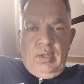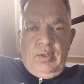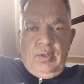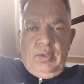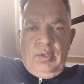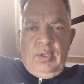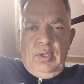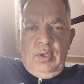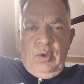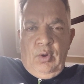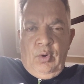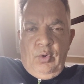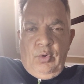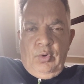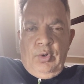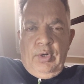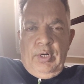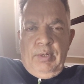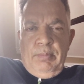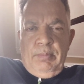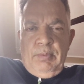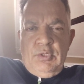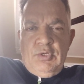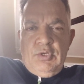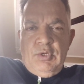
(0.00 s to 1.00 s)
The
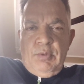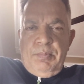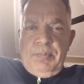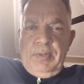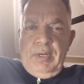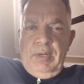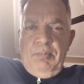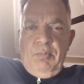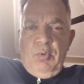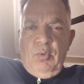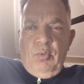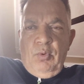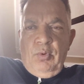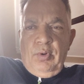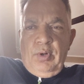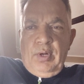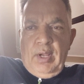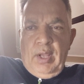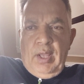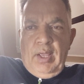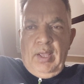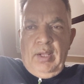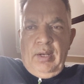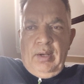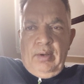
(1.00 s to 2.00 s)
Honorable Supreme Court
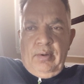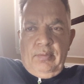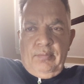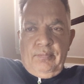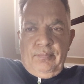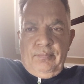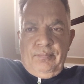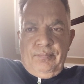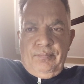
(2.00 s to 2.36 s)
can